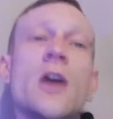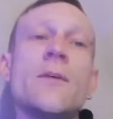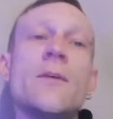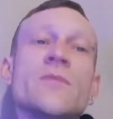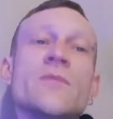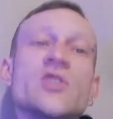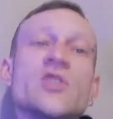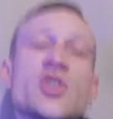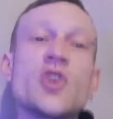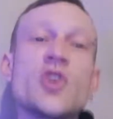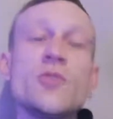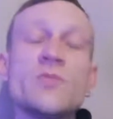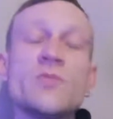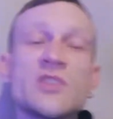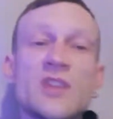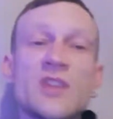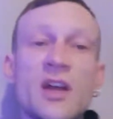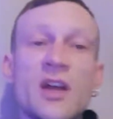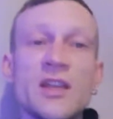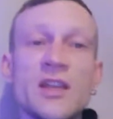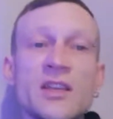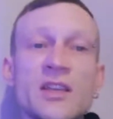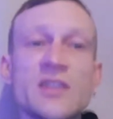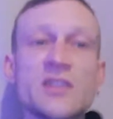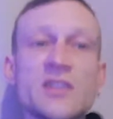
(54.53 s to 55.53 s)
Tube
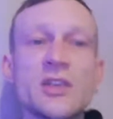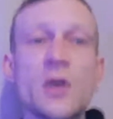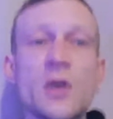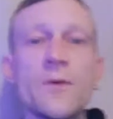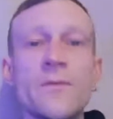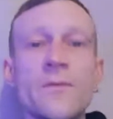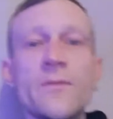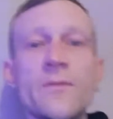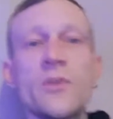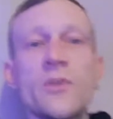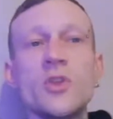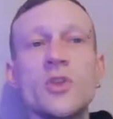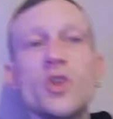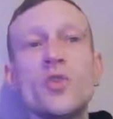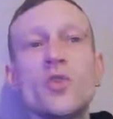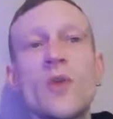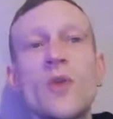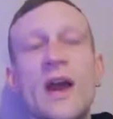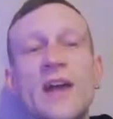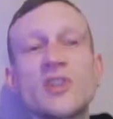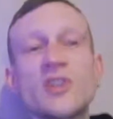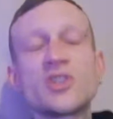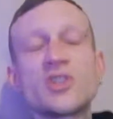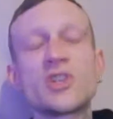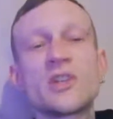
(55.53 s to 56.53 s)
Study itself, you
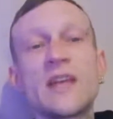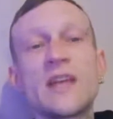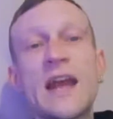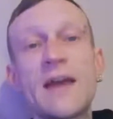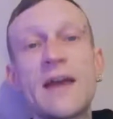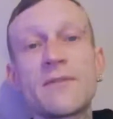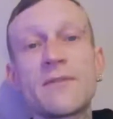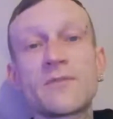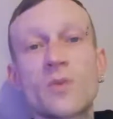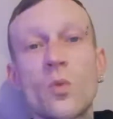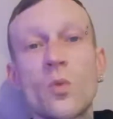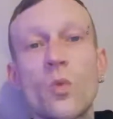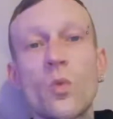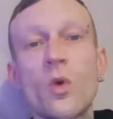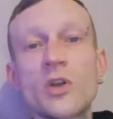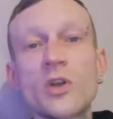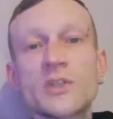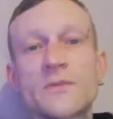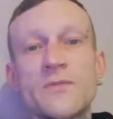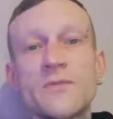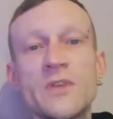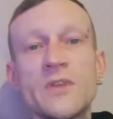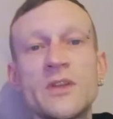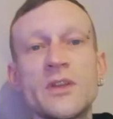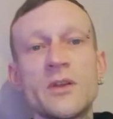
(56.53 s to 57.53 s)
actually have to
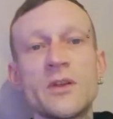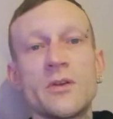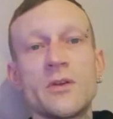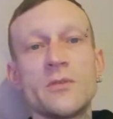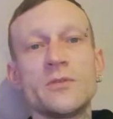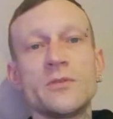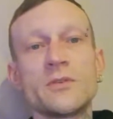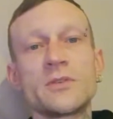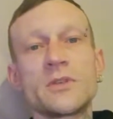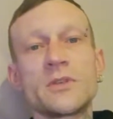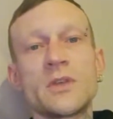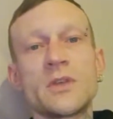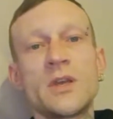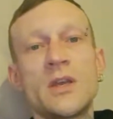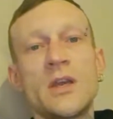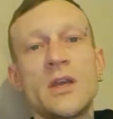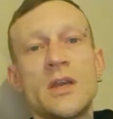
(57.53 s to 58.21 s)
watch videos,